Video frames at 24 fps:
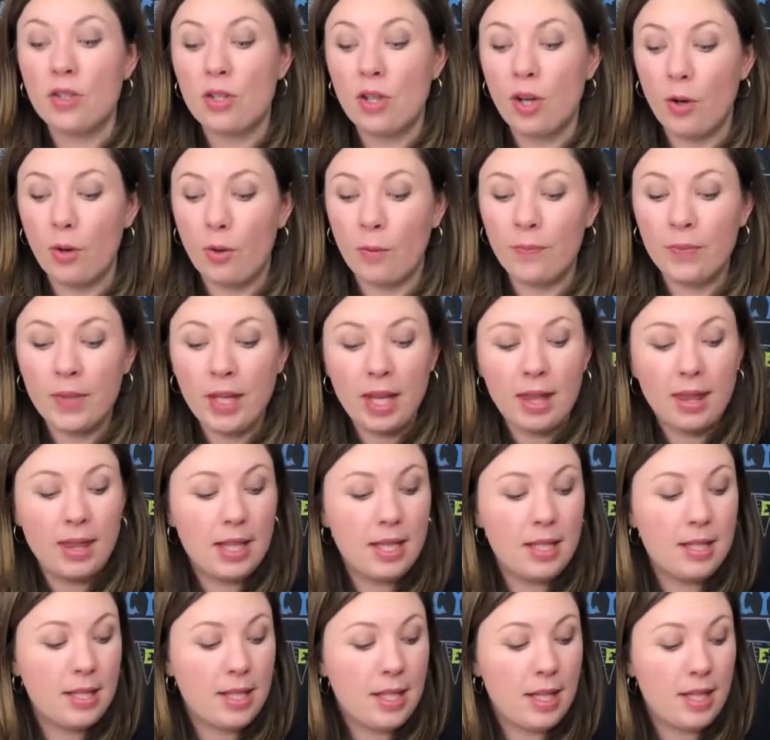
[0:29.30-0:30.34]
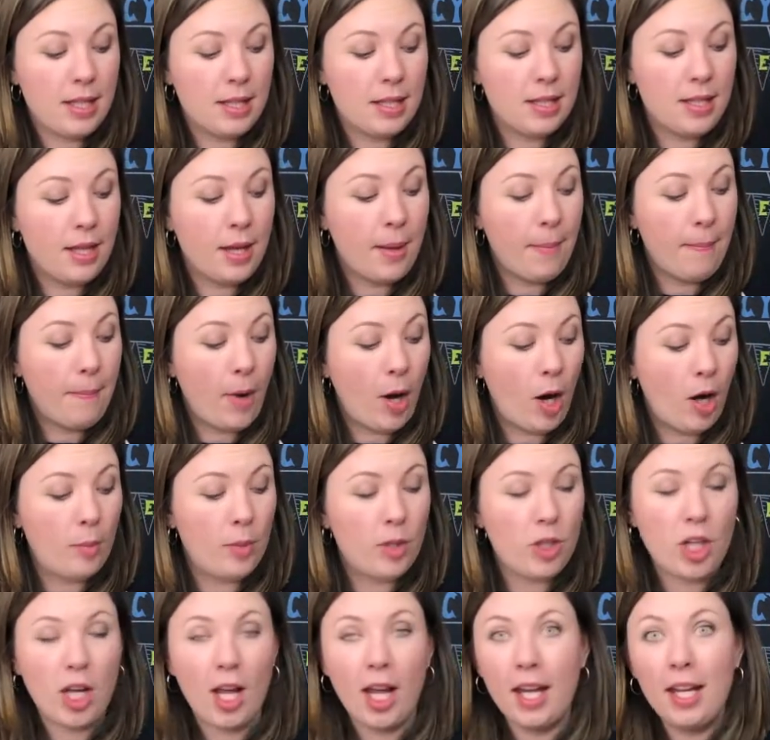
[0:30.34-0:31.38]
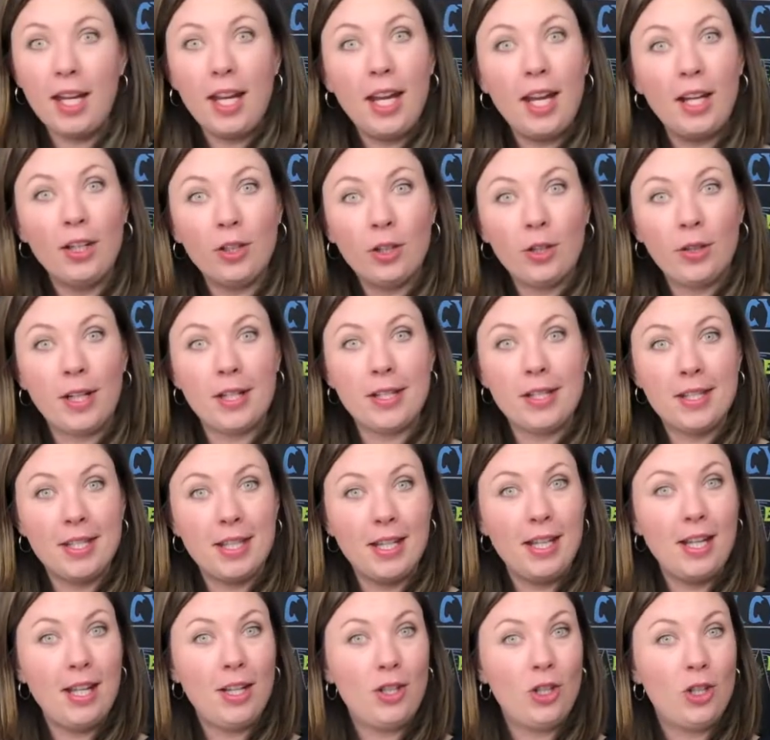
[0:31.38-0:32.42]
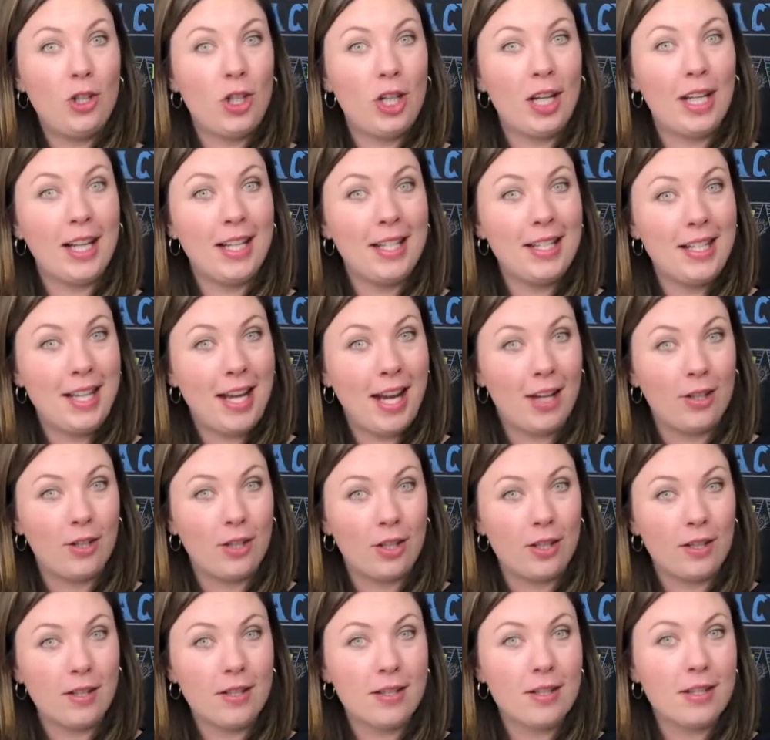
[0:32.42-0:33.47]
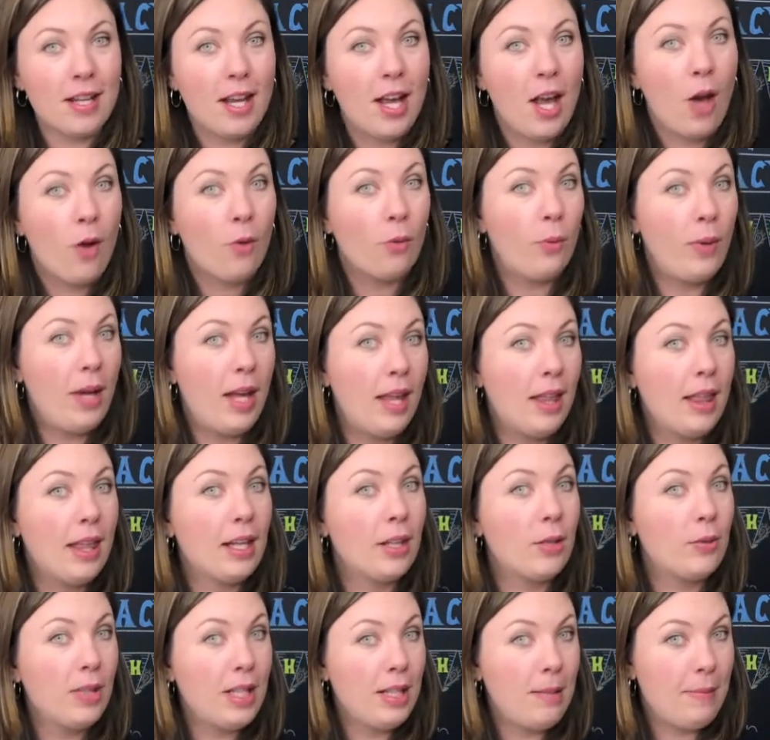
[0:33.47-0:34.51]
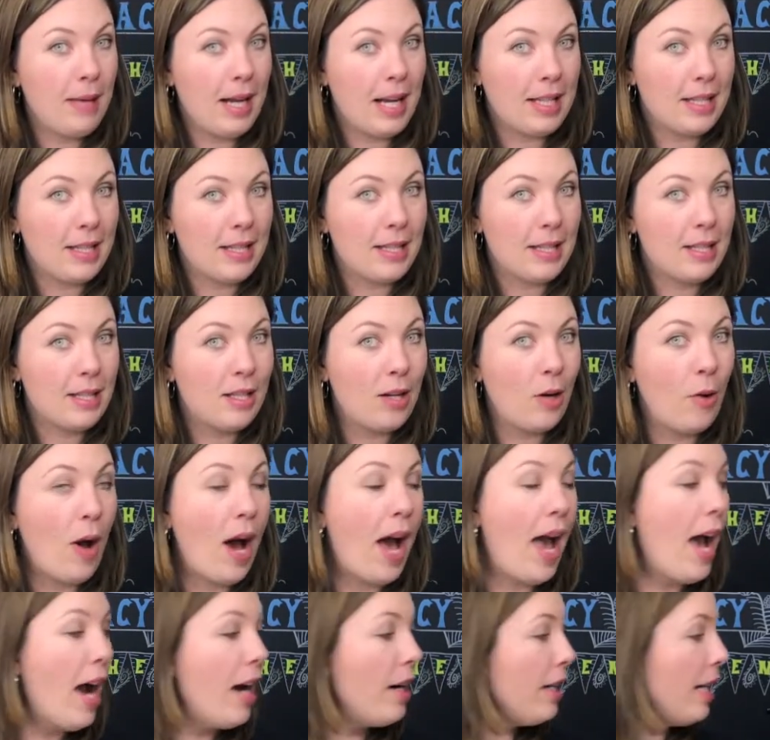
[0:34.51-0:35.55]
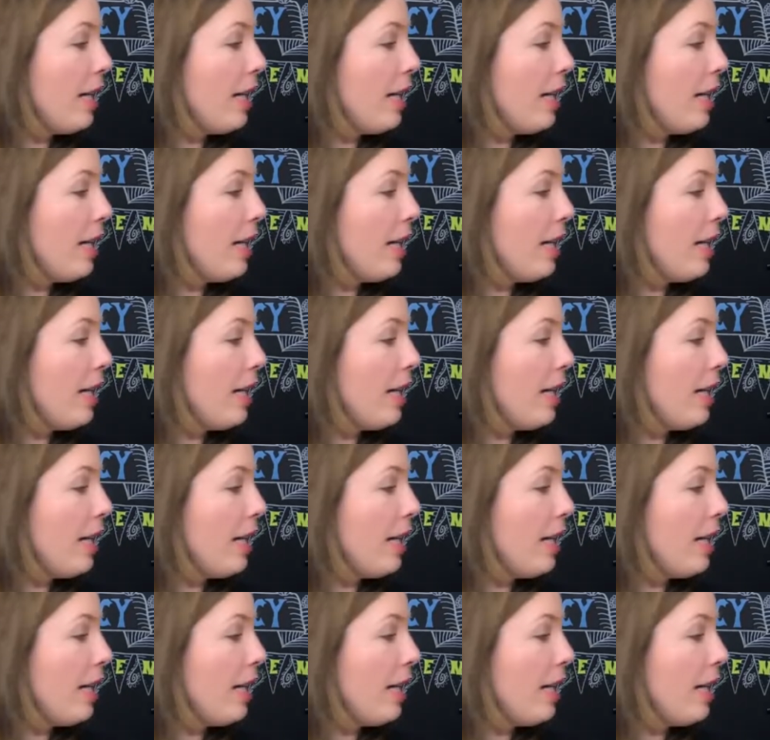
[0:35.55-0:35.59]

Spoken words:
So this is Parmesan Crusted chicken tenders with green beans. So I